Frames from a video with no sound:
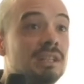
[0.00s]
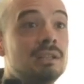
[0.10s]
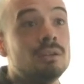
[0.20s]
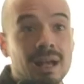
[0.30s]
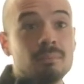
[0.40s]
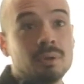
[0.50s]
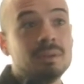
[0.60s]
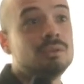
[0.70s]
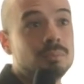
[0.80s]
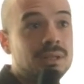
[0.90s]
a library
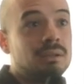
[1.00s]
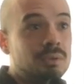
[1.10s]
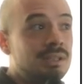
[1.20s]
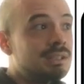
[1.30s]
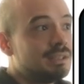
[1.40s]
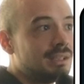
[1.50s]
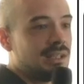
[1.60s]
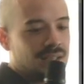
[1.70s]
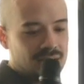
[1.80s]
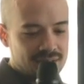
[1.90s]
to begin with.
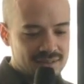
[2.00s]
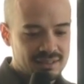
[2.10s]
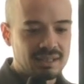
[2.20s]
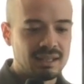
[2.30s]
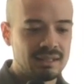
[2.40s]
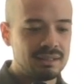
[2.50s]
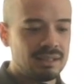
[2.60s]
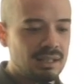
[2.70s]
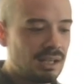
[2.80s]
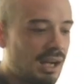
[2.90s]
Second,
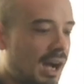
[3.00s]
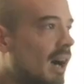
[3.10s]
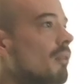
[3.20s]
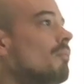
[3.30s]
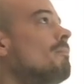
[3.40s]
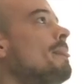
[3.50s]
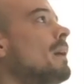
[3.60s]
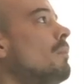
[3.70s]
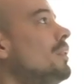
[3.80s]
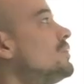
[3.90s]
I
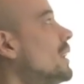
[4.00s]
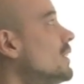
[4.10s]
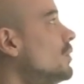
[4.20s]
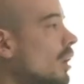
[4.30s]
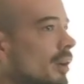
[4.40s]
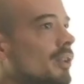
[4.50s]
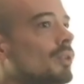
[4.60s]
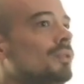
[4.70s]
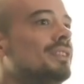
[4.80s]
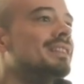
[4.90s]
will try to
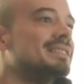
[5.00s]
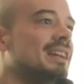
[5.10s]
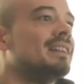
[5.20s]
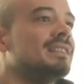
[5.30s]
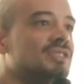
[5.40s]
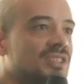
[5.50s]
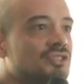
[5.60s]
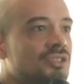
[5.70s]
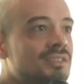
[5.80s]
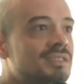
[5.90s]
argue the design
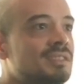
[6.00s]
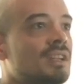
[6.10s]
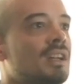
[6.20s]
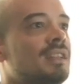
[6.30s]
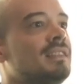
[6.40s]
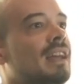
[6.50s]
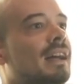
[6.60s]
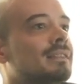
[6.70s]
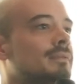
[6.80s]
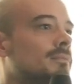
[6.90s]
decisions
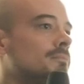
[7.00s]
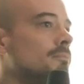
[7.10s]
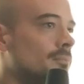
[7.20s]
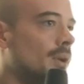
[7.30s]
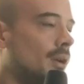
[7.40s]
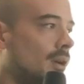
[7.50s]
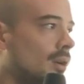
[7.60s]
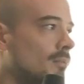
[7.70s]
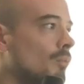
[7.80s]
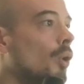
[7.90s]
that
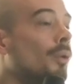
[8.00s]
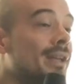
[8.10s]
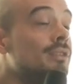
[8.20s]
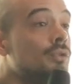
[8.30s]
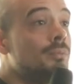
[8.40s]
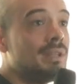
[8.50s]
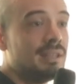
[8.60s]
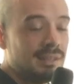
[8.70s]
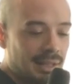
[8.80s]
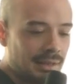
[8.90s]
go into
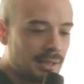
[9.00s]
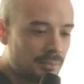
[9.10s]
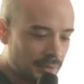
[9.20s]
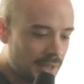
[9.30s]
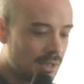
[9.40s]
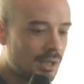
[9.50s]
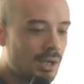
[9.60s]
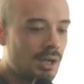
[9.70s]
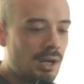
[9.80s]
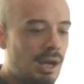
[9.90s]
making that library.
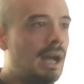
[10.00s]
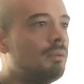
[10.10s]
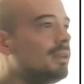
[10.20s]
I will